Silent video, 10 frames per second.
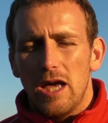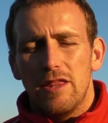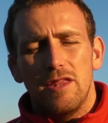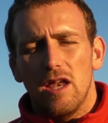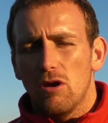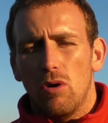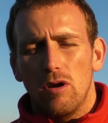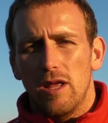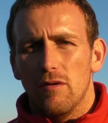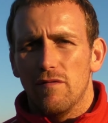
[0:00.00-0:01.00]
Yeah, they're a
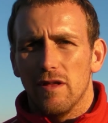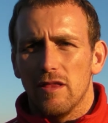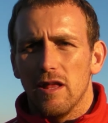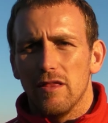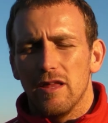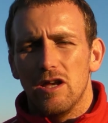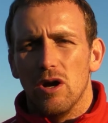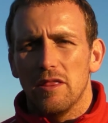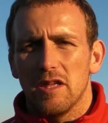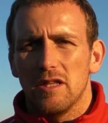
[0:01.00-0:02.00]
quality outfit, and you know
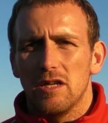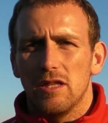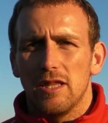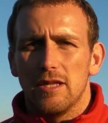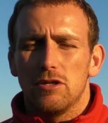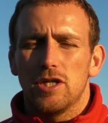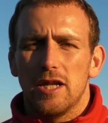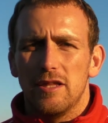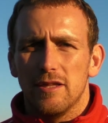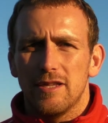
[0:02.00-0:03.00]
I think they, as you
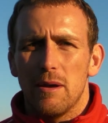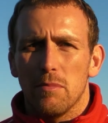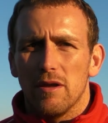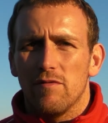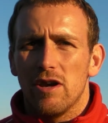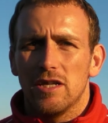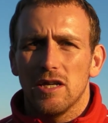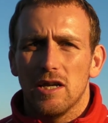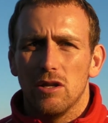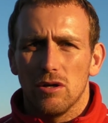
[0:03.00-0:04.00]
said, they're a temporary for
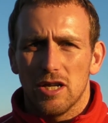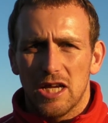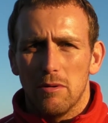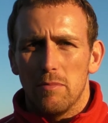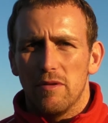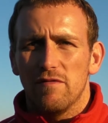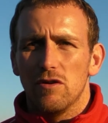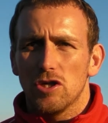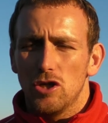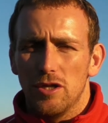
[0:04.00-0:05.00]
side looking to come up. The
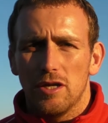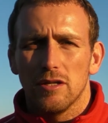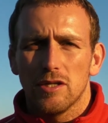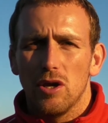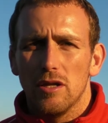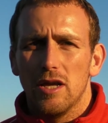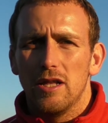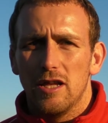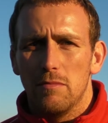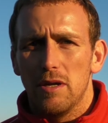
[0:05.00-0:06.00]
first year they
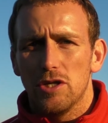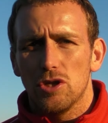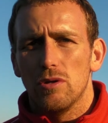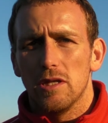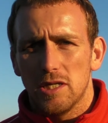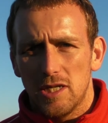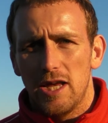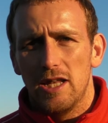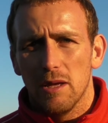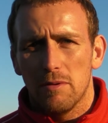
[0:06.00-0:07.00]
consolidated, made sure they
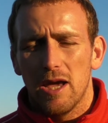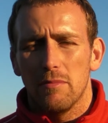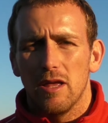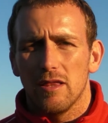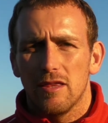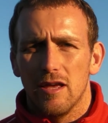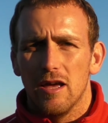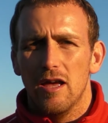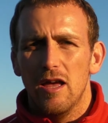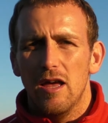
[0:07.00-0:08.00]
stayed up, kept that uh,
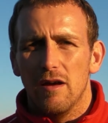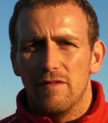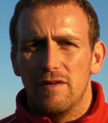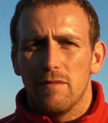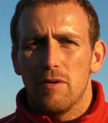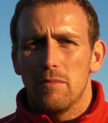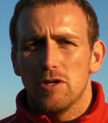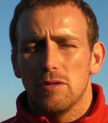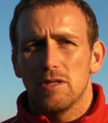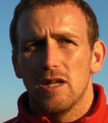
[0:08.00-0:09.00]
Aviva
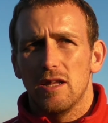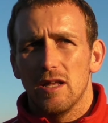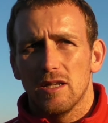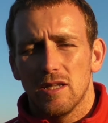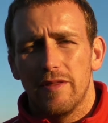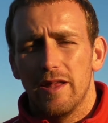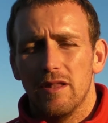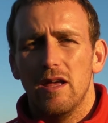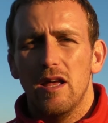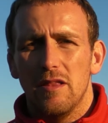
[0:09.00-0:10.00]
Premiership status, and then
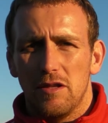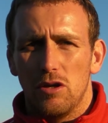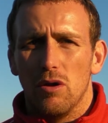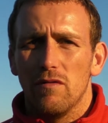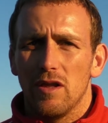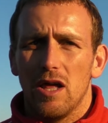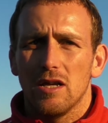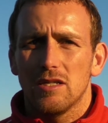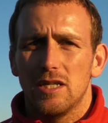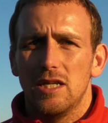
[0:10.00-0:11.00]
you know the
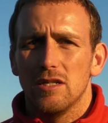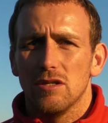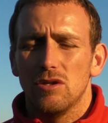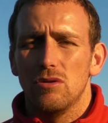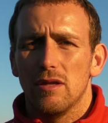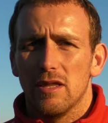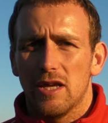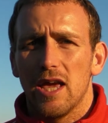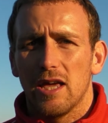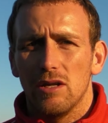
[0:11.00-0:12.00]
last season and two they, are
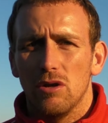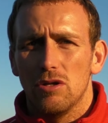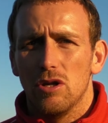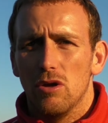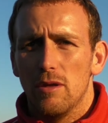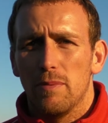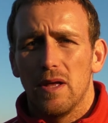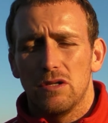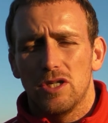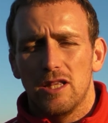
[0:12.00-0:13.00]
kicking on. You know, they,
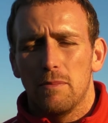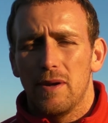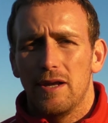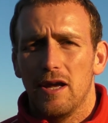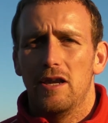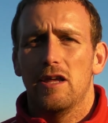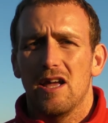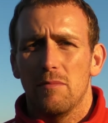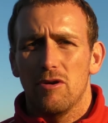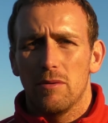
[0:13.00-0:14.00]
as you said, they're playing the Heineken
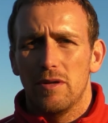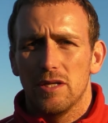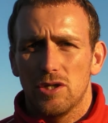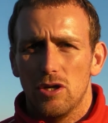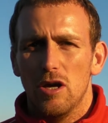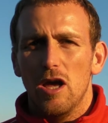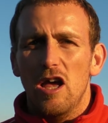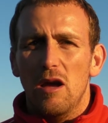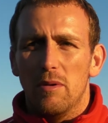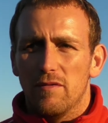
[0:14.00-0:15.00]
Cup rugby this year.
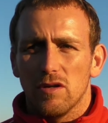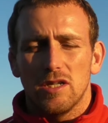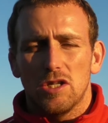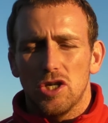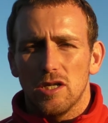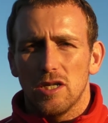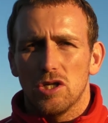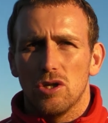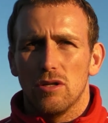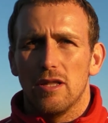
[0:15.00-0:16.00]
They've got such a, such
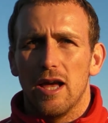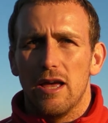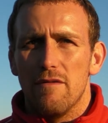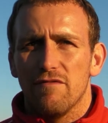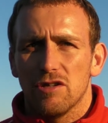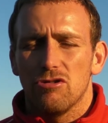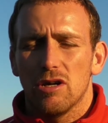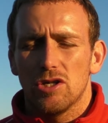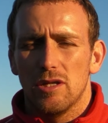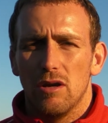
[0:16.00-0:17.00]
a good uh,
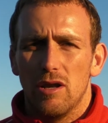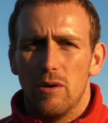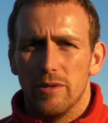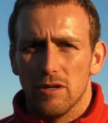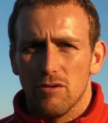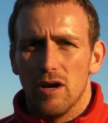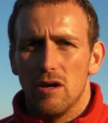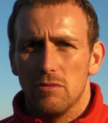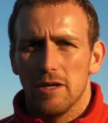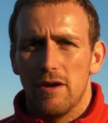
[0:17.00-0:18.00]
infrastructure down there with the
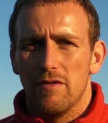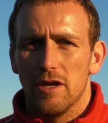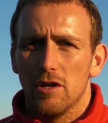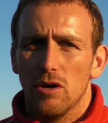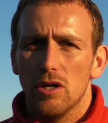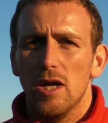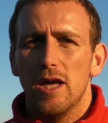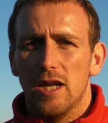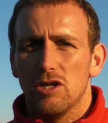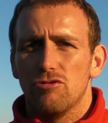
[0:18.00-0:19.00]
ground and everything. You know,
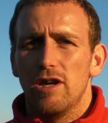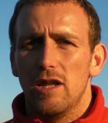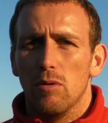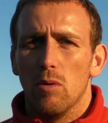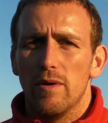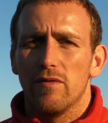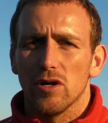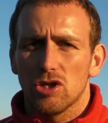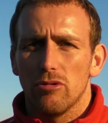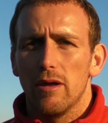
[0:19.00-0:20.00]
it is really what we've got
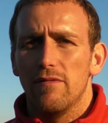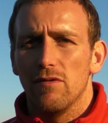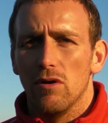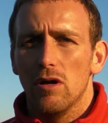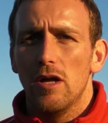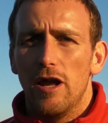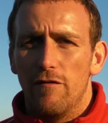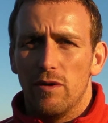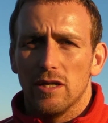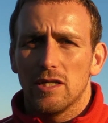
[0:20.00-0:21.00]
to strive for
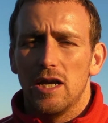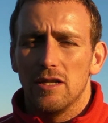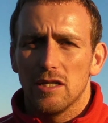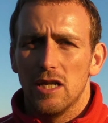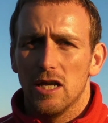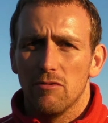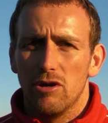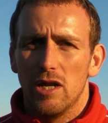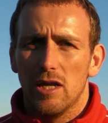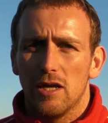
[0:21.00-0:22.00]
if we can stay in this league and
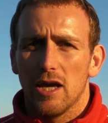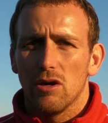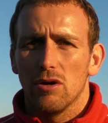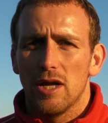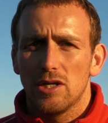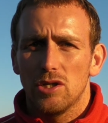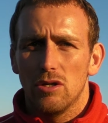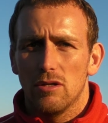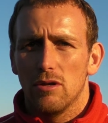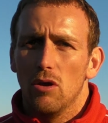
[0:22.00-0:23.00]
really kick on next
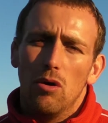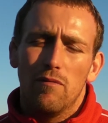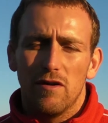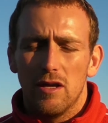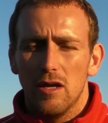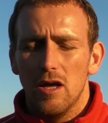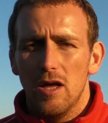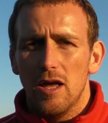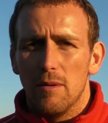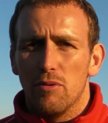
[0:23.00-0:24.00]
year to hopefully
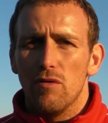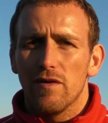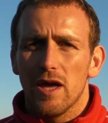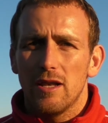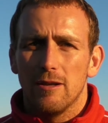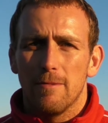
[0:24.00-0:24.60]
improve again.